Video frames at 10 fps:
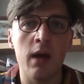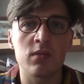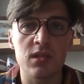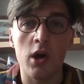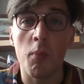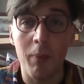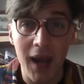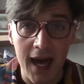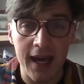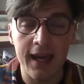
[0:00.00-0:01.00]
was now
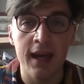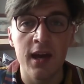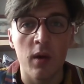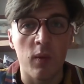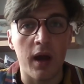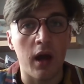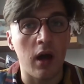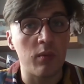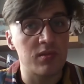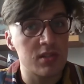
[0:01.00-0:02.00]
black, where
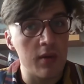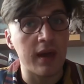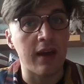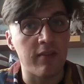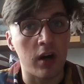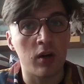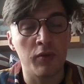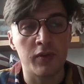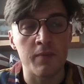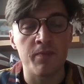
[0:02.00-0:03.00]
I was doing it very
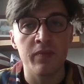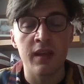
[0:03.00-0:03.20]
often.